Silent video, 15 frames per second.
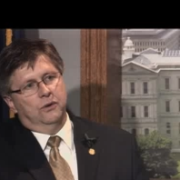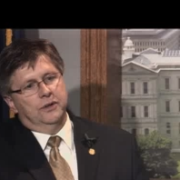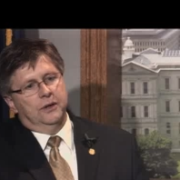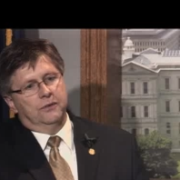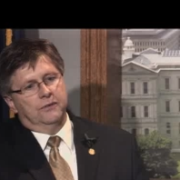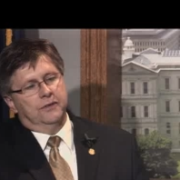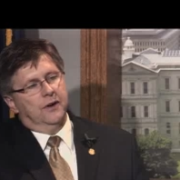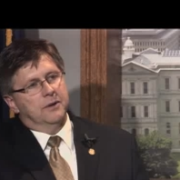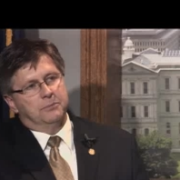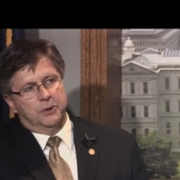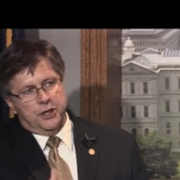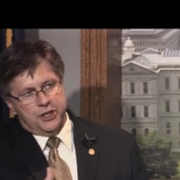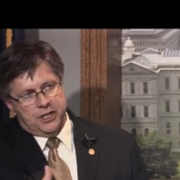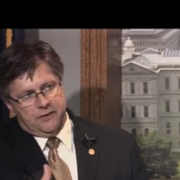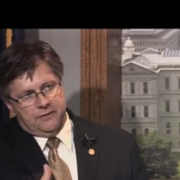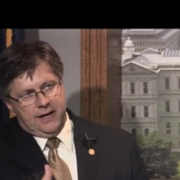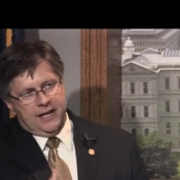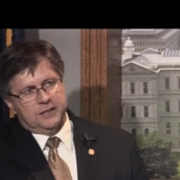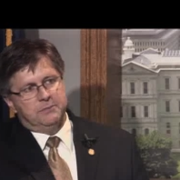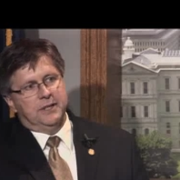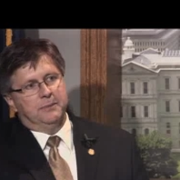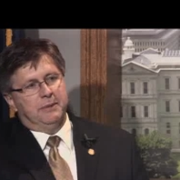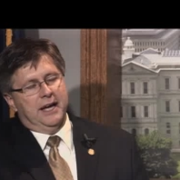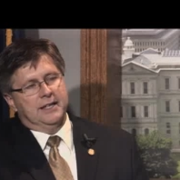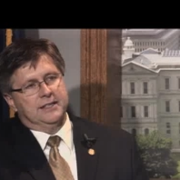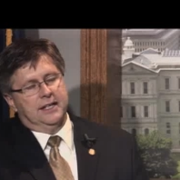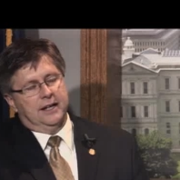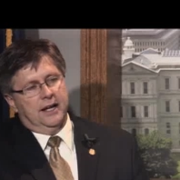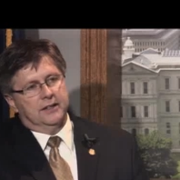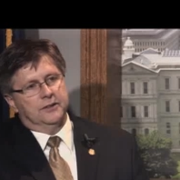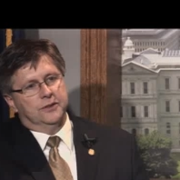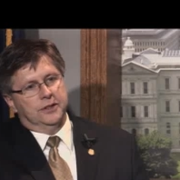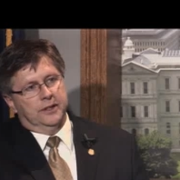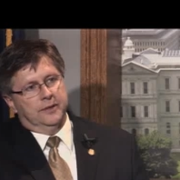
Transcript: and they were very appreciative, asked me to pass that on to you.